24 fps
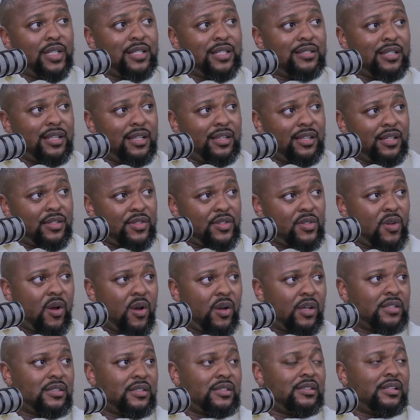in the
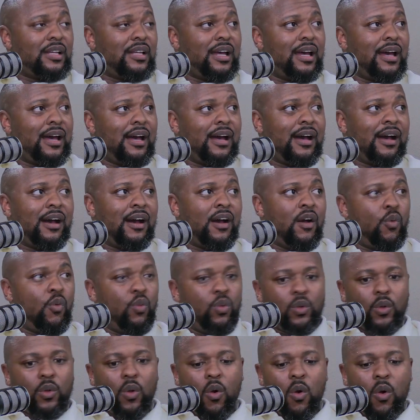songs
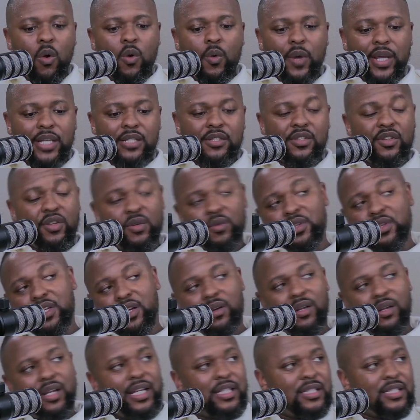will always, through the
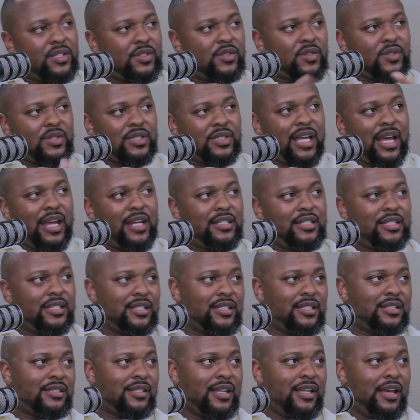collecting
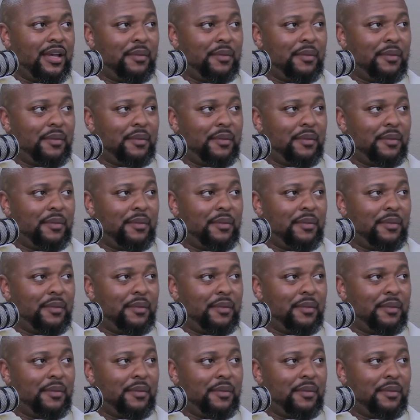societies,